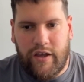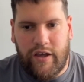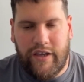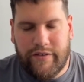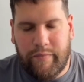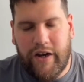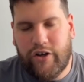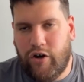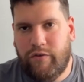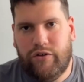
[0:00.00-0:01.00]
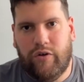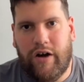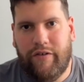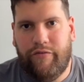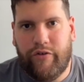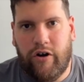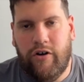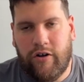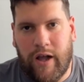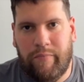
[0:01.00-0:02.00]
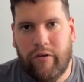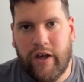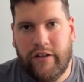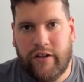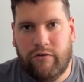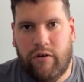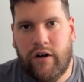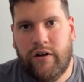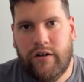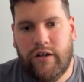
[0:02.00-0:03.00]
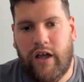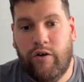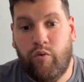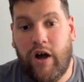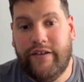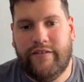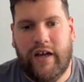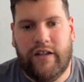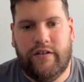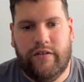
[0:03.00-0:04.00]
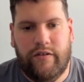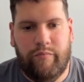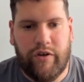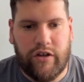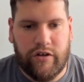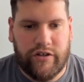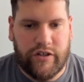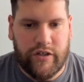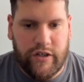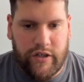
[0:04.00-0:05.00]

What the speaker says: it's very common to have a front lockup, okay, in turn 1. And why is that? Because